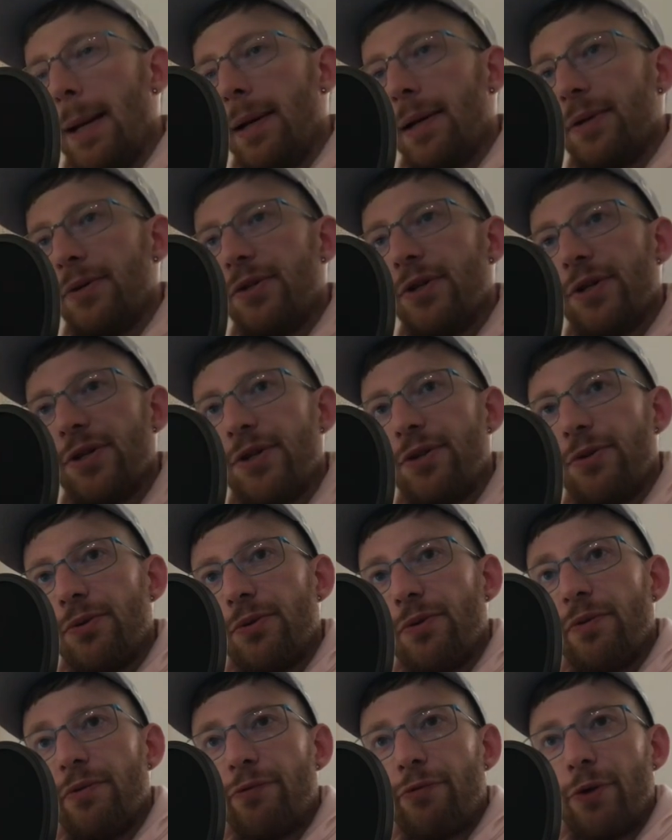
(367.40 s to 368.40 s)
just
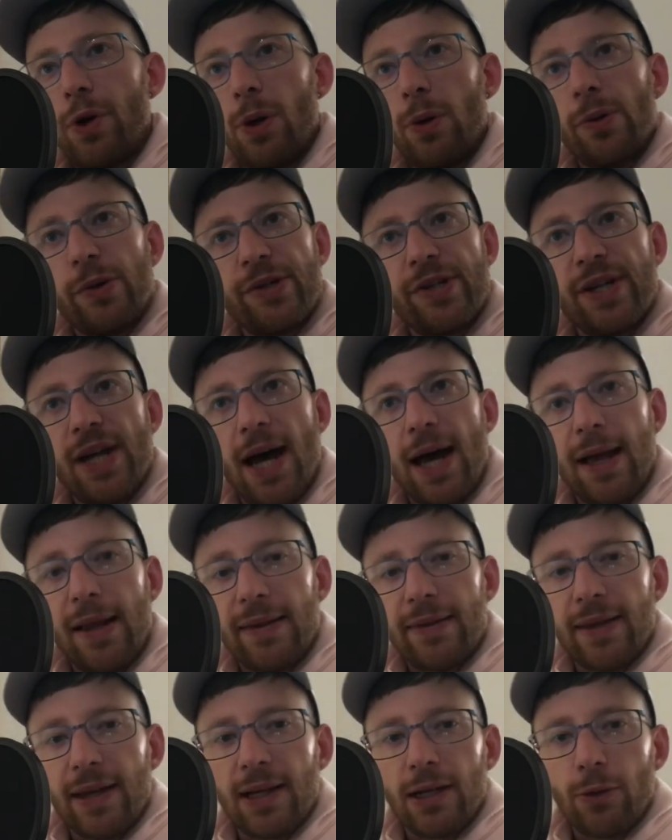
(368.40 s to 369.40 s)
to throw
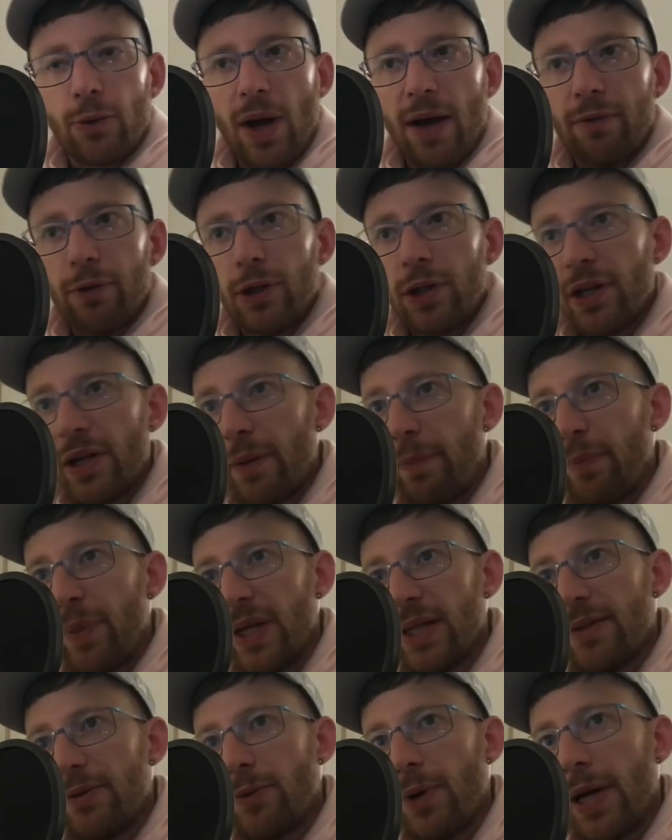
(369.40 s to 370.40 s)
sand and gravel on a
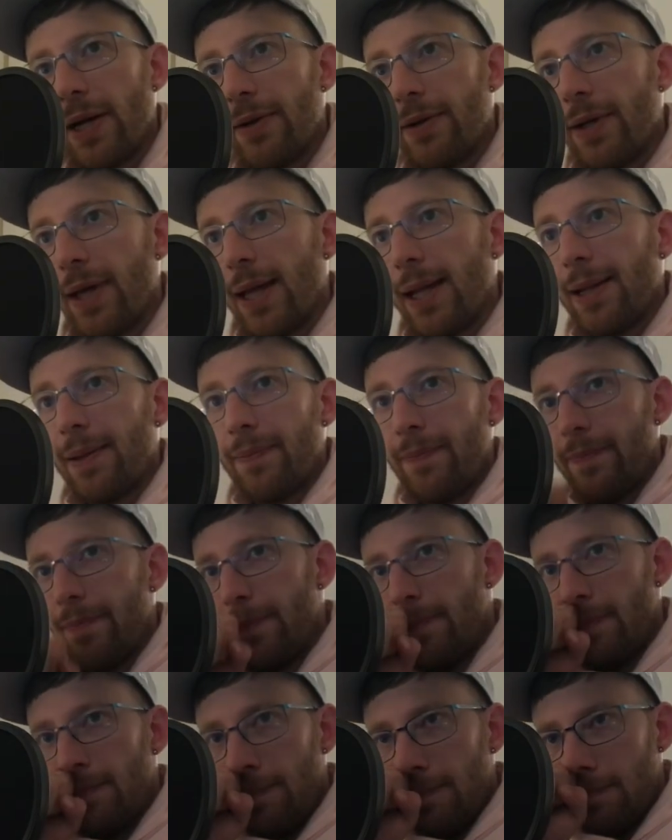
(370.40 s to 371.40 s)
pit rather than
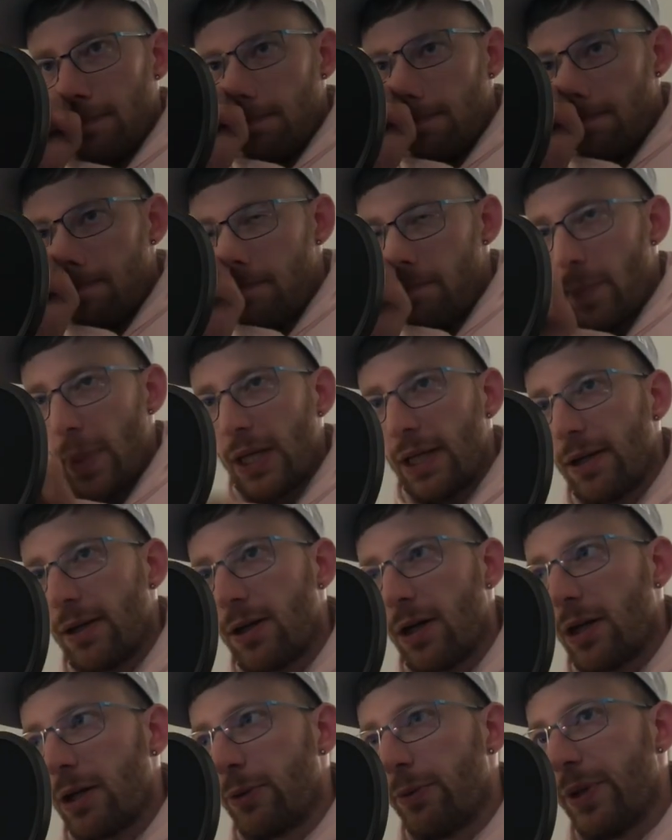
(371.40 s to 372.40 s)
make a
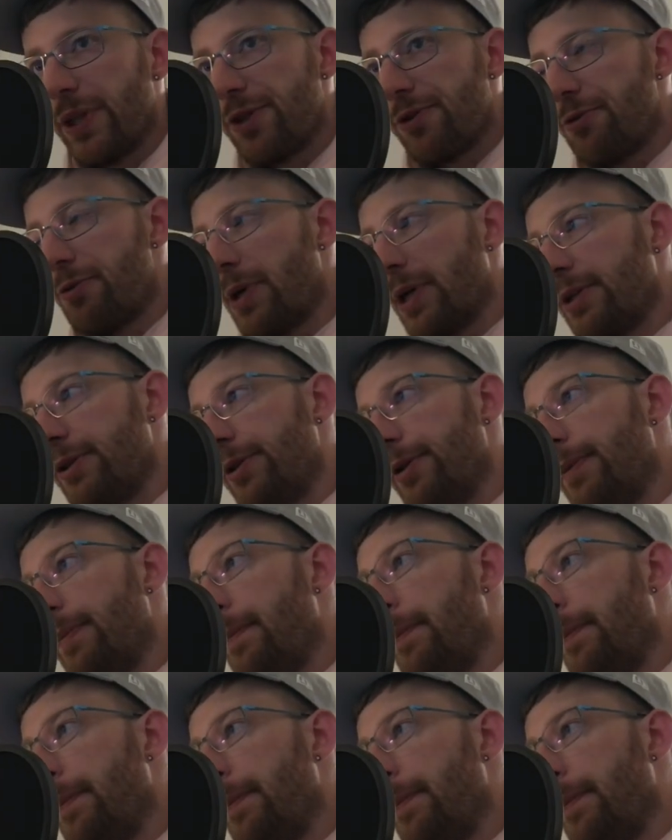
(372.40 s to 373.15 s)
concrete structure.